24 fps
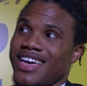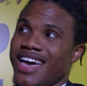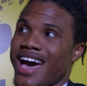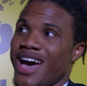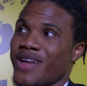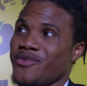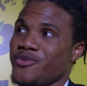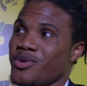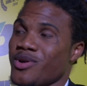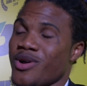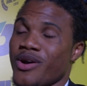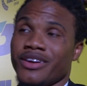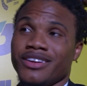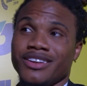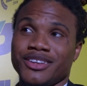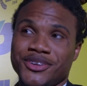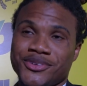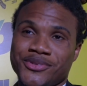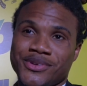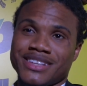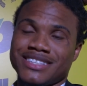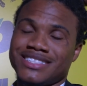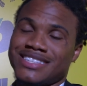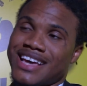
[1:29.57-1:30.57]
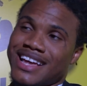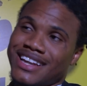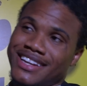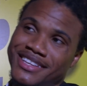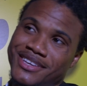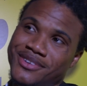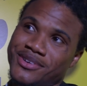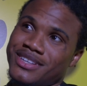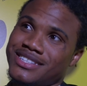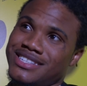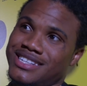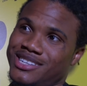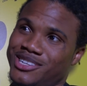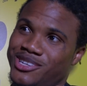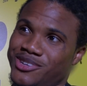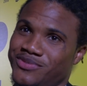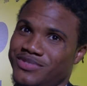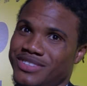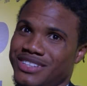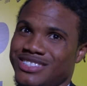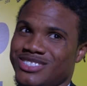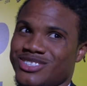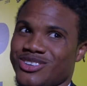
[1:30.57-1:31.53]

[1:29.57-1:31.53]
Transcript: and we were in the USA, and the USA loved it.